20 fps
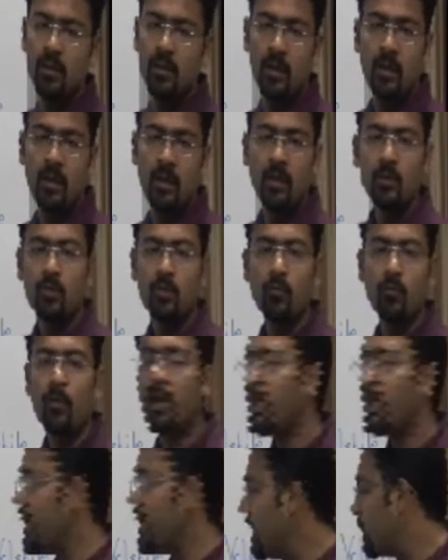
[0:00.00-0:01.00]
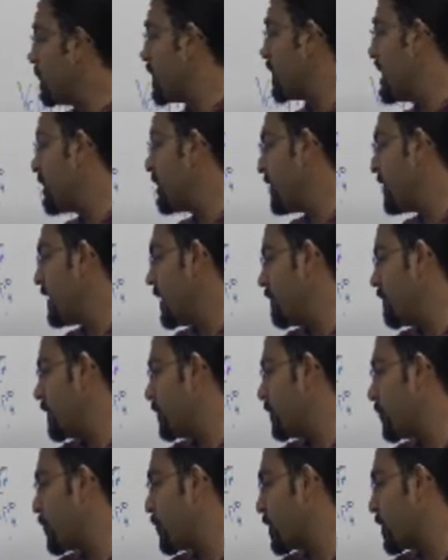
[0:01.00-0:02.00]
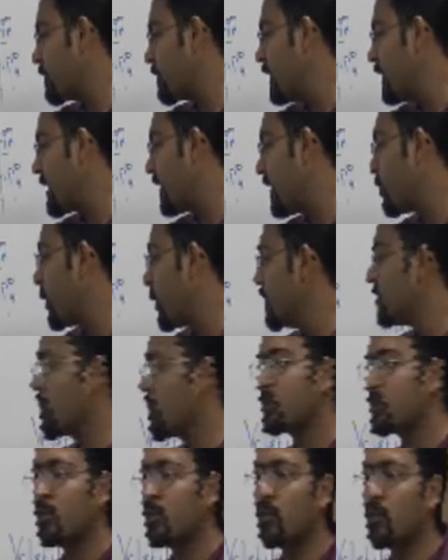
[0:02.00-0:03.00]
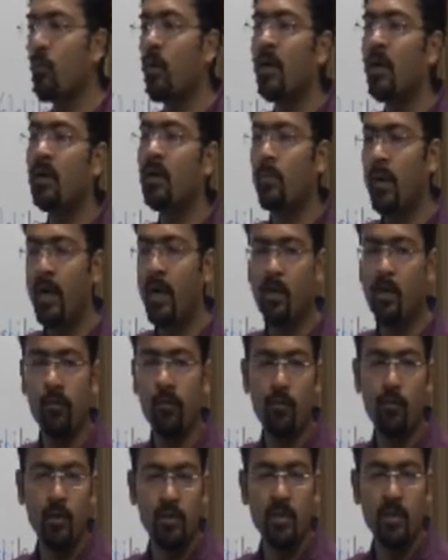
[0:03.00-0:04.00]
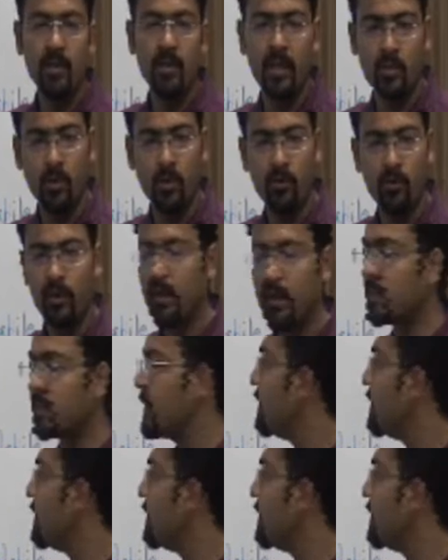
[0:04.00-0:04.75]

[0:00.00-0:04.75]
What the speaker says: So for any even for the like 0.001 kind of concentration of XA,